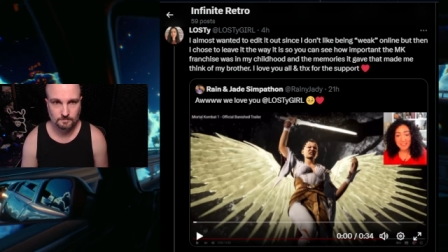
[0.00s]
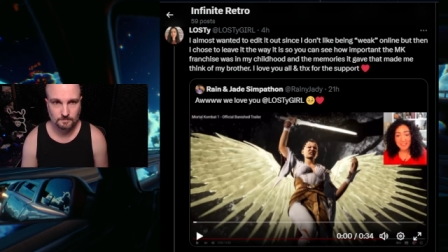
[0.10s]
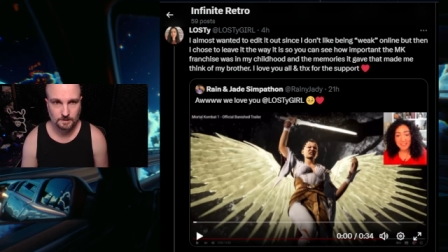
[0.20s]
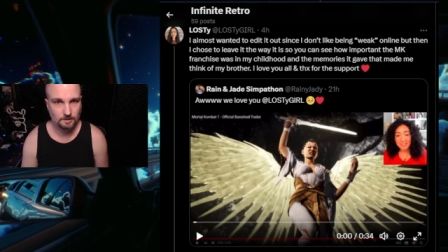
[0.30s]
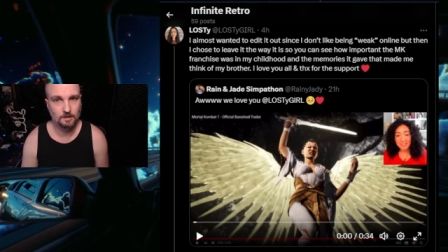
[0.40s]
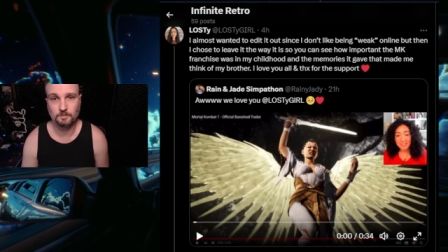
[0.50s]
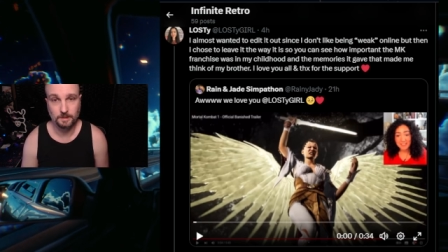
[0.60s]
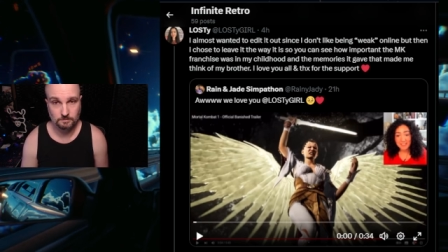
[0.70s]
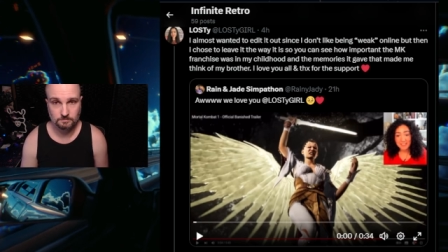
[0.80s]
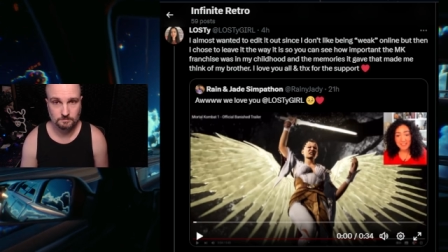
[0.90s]
You got to be
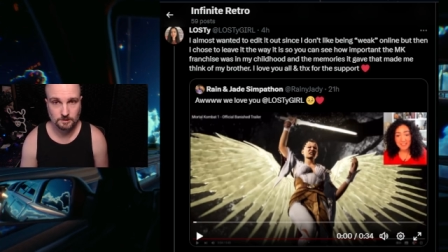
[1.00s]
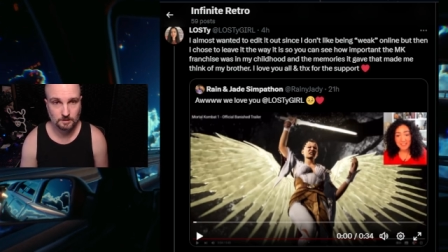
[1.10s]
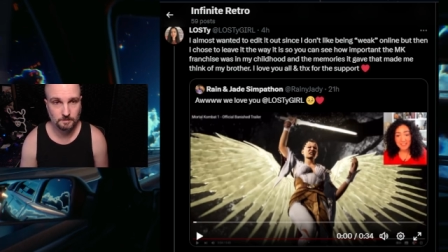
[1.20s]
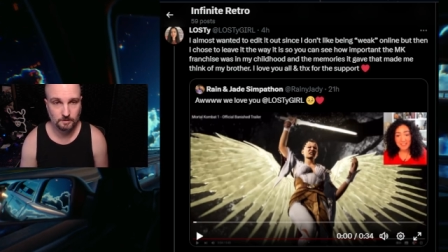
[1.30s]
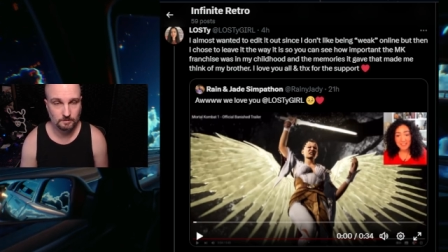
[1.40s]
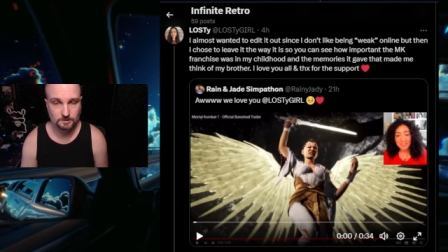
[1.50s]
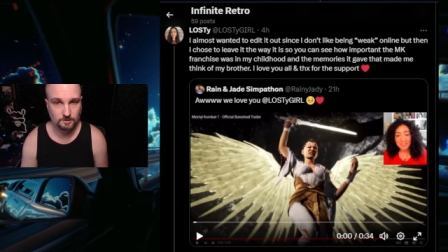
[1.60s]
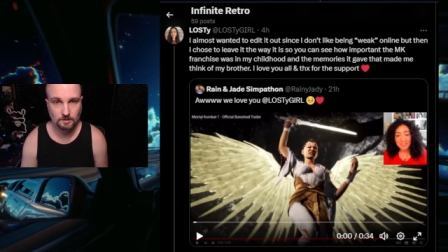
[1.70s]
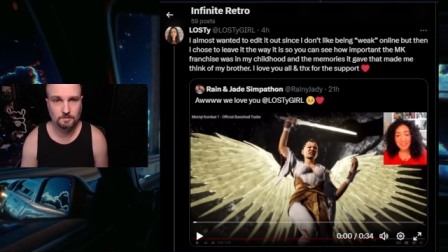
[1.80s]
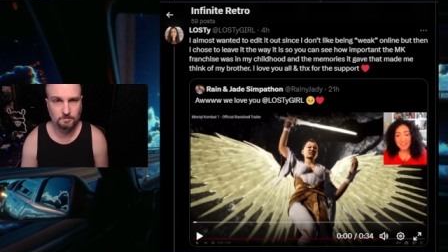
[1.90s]
honest. You
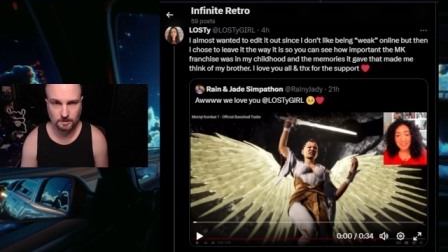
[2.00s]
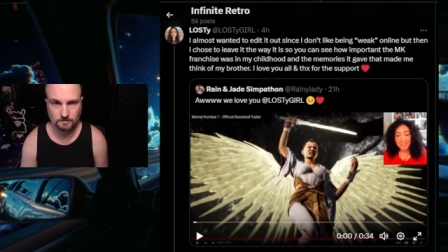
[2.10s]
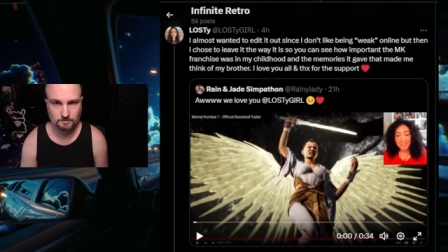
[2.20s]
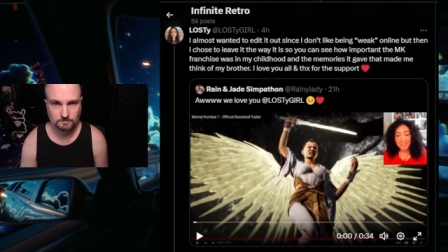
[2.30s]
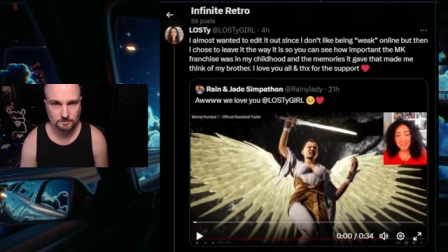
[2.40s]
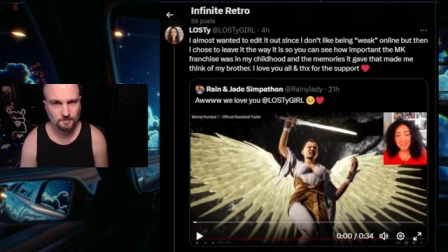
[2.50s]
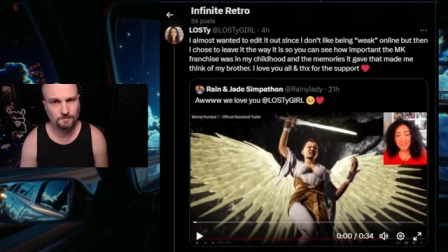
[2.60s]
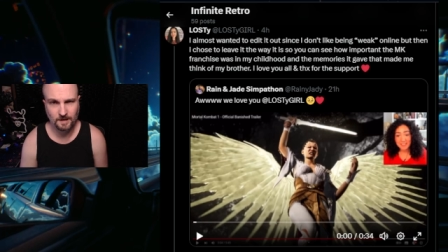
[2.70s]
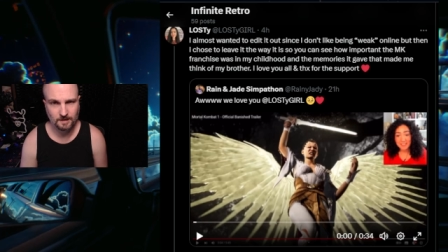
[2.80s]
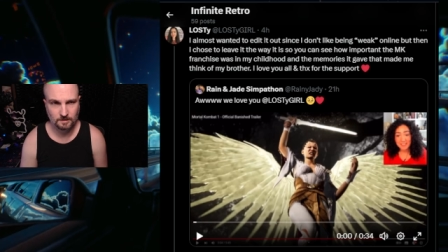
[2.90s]
got to be real, not
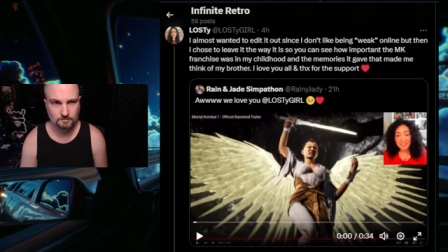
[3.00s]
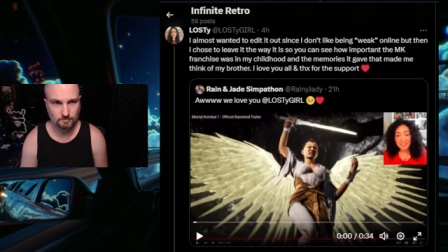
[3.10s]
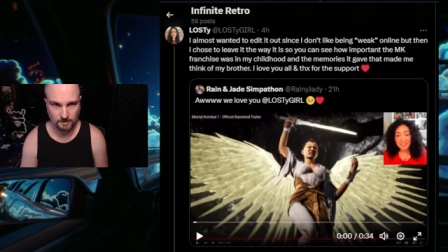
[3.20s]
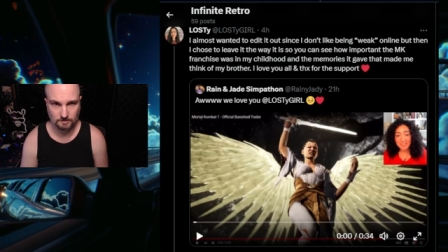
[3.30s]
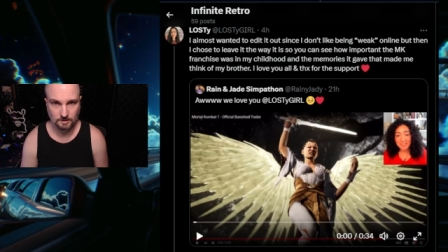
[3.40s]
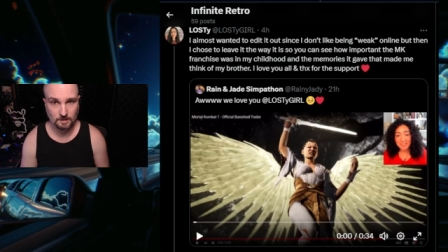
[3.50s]
fake. Real.